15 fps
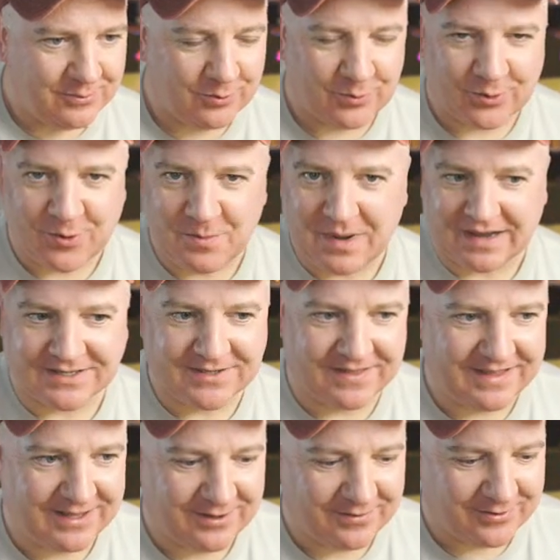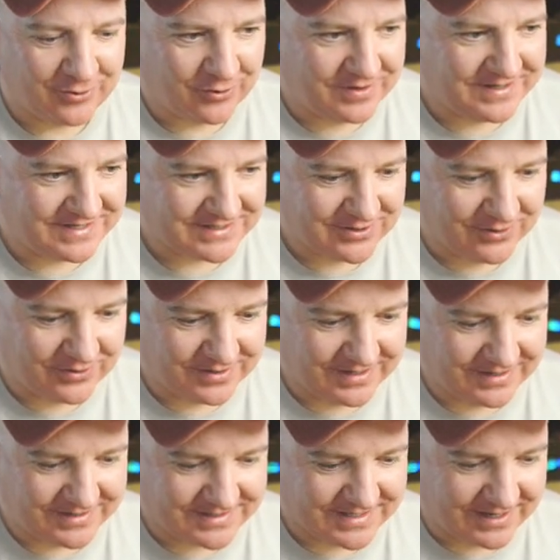we'll come back to the uh, the join Discord
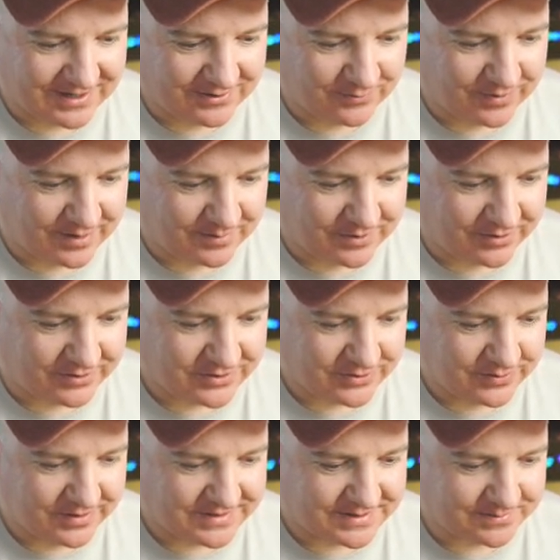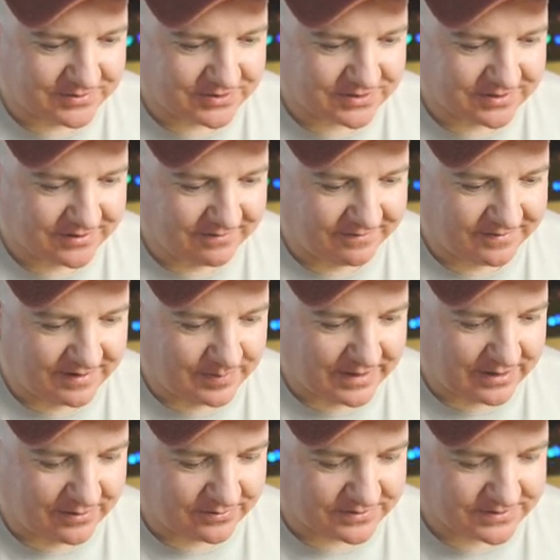in a second. What I'm going to do is I'm just going to
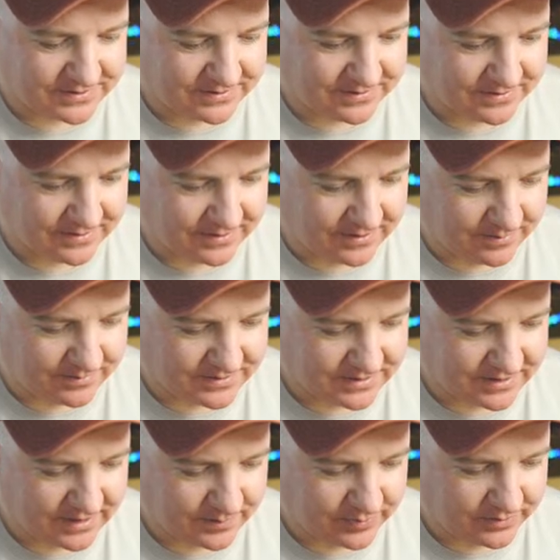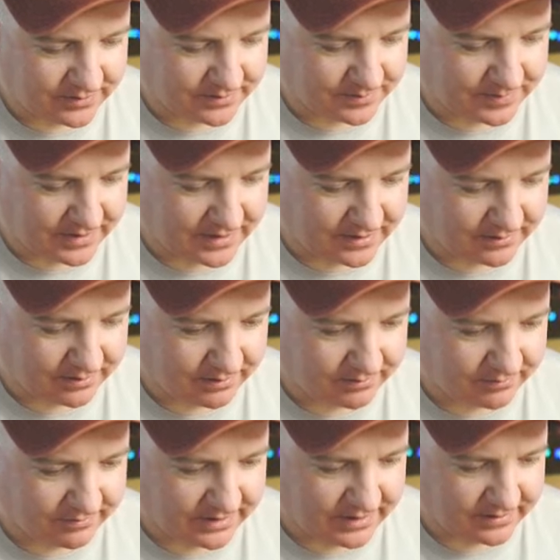flip out. Um, did I put a part
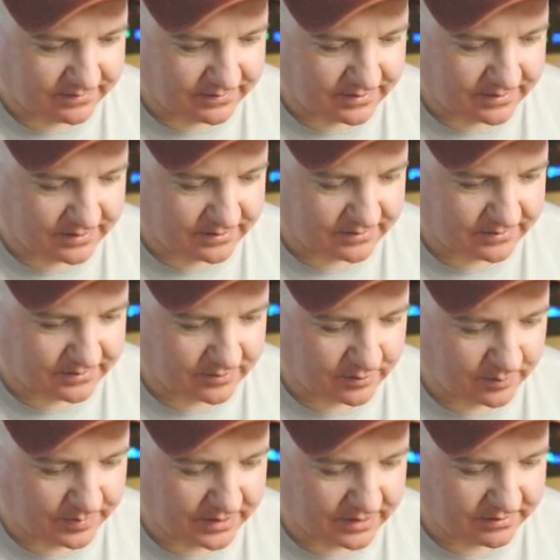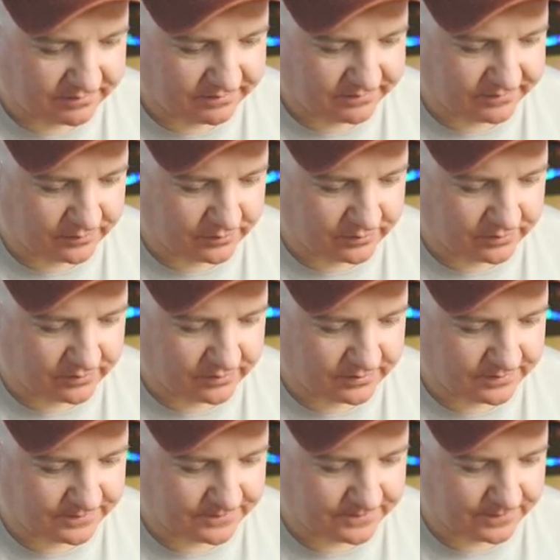three in there or part four?
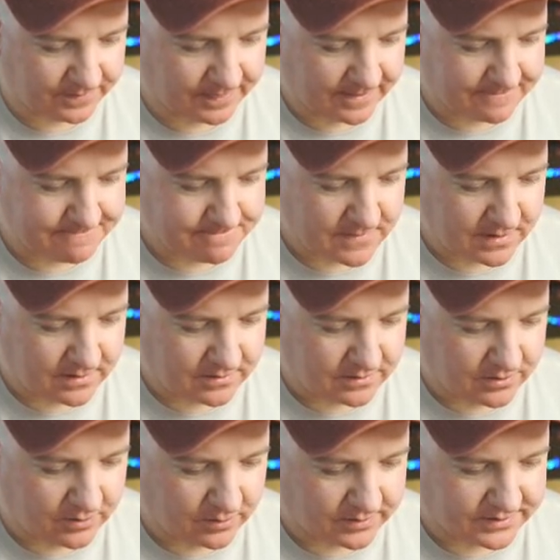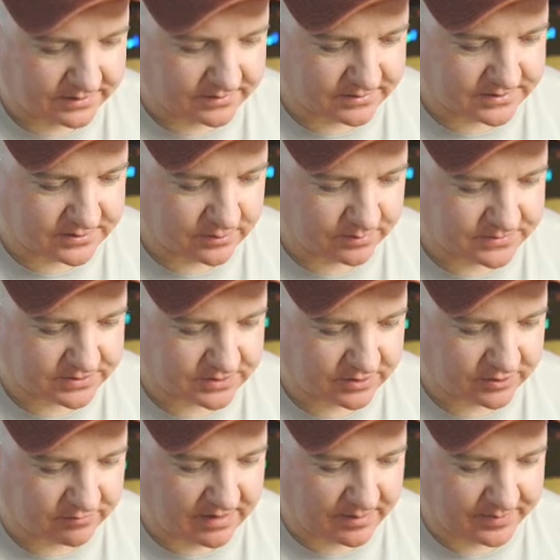No, I didn't. So I'm just
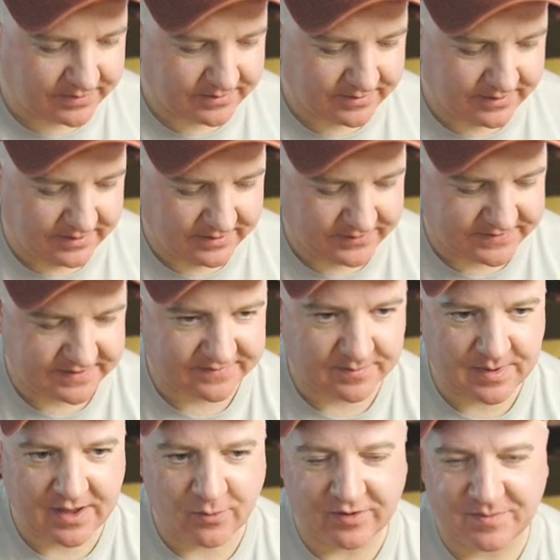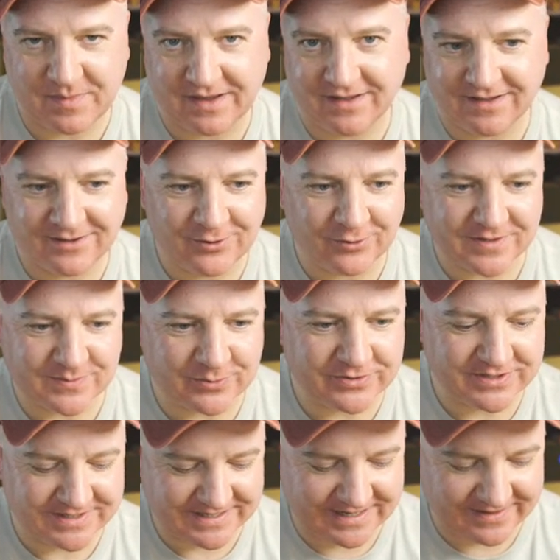going to grab, just have to bear with me. You're not
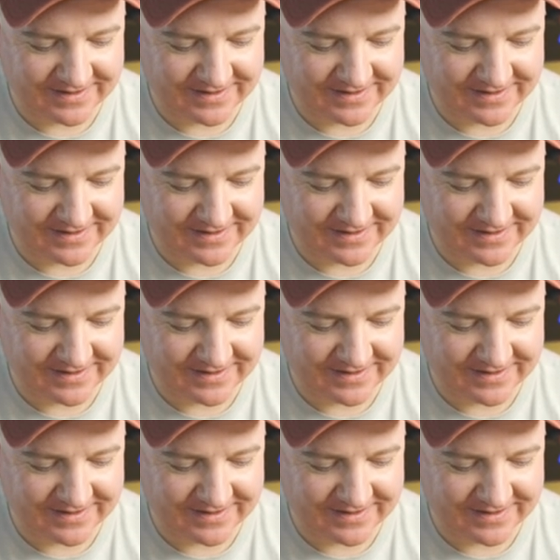supposed to see